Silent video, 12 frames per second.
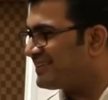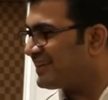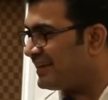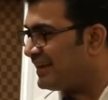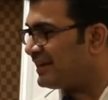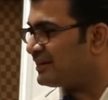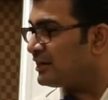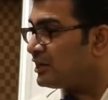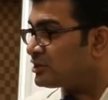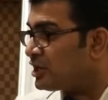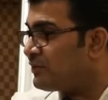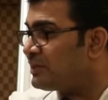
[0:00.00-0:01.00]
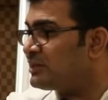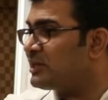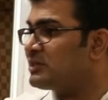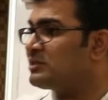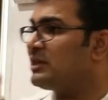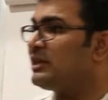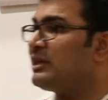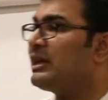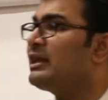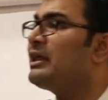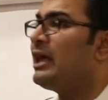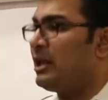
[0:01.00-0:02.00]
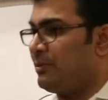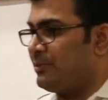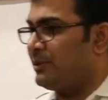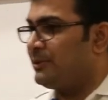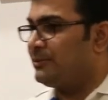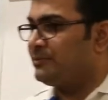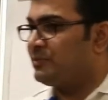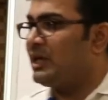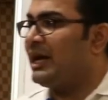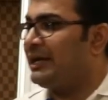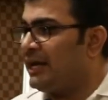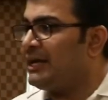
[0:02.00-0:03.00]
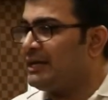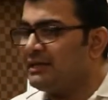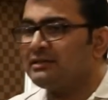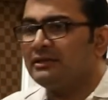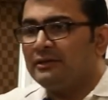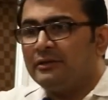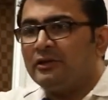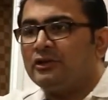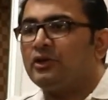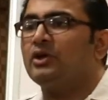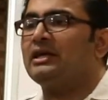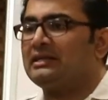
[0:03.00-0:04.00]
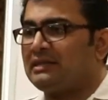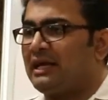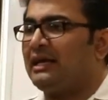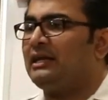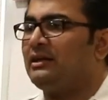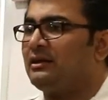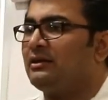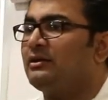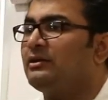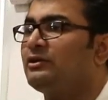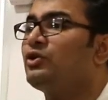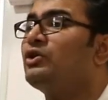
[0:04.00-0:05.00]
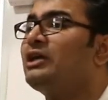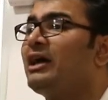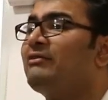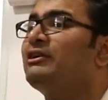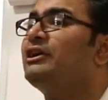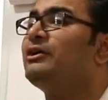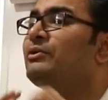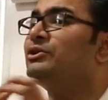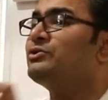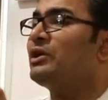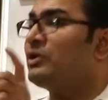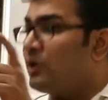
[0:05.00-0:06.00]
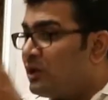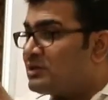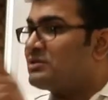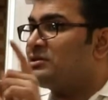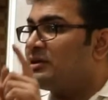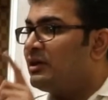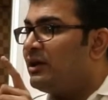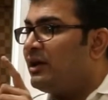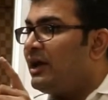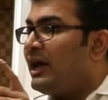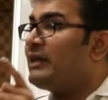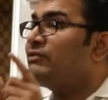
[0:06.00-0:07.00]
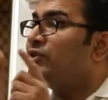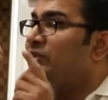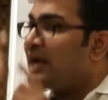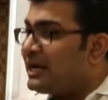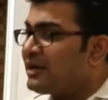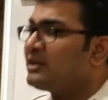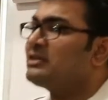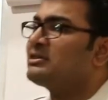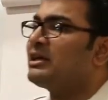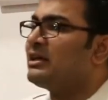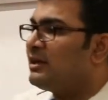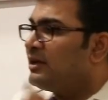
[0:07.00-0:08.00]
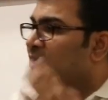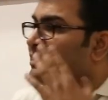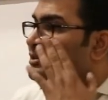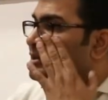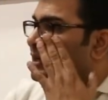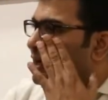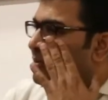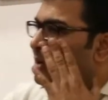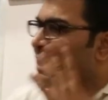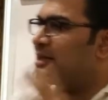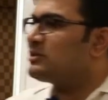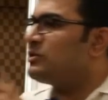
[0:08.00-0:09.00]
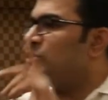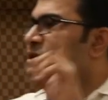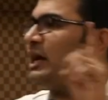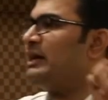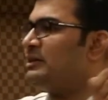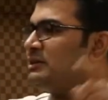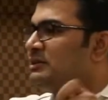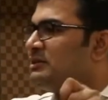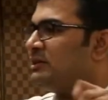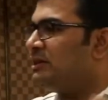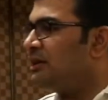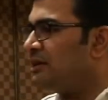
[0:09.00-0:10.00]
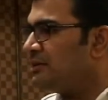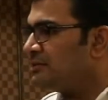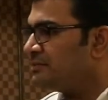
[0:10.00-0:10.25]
correct. So even such thing can help. The idea is don't assign, don't have individual goals, and for that reason Scrum has no titles in the